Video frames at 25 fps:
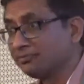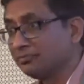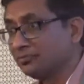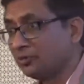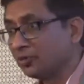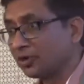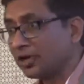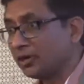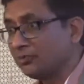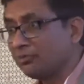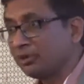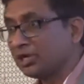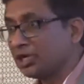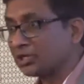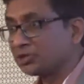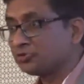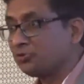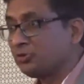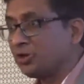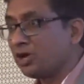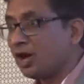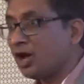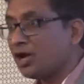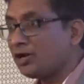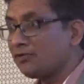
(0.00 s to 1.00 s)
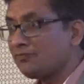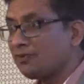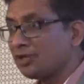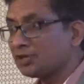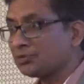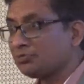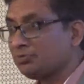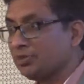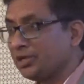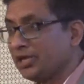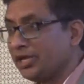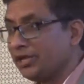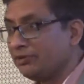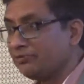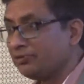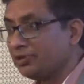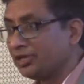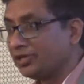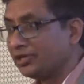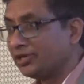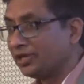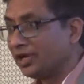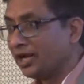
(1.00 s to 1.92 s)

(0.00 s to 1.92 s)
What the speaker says: okay, because we always believed in